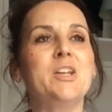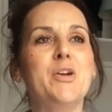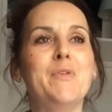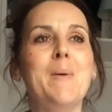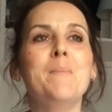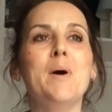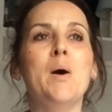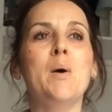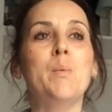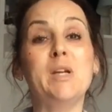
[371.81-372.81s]

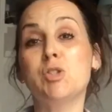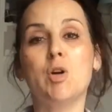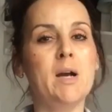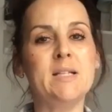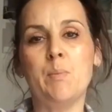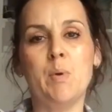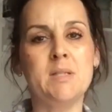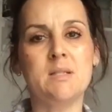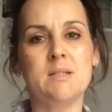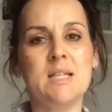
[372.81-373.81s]
November we tried and
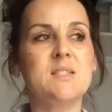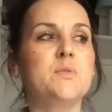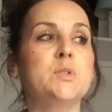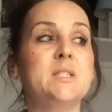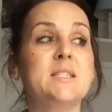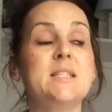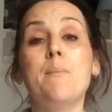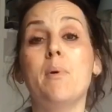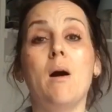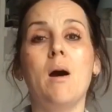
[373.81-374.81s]
weren't successful.
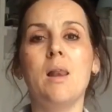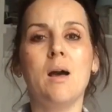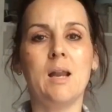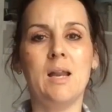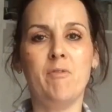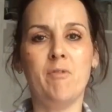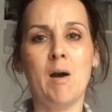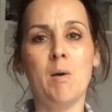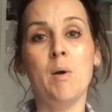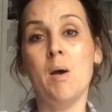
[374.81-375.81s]
December I luckily
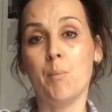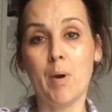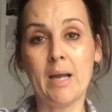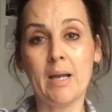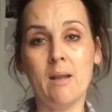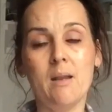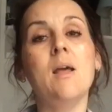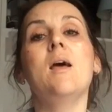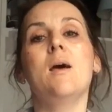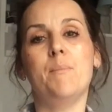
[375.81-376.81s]
fell
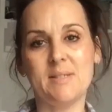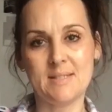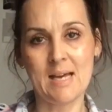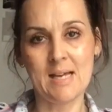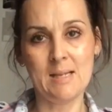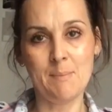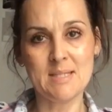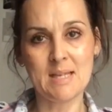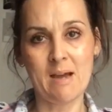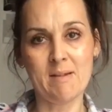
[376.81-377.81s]
pregnant but sadly
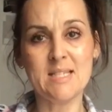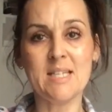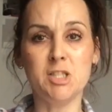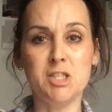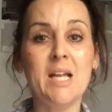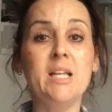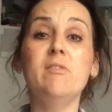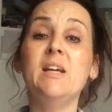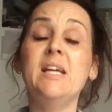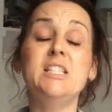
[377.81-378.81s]
miscarried in
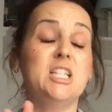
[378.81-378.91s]
January.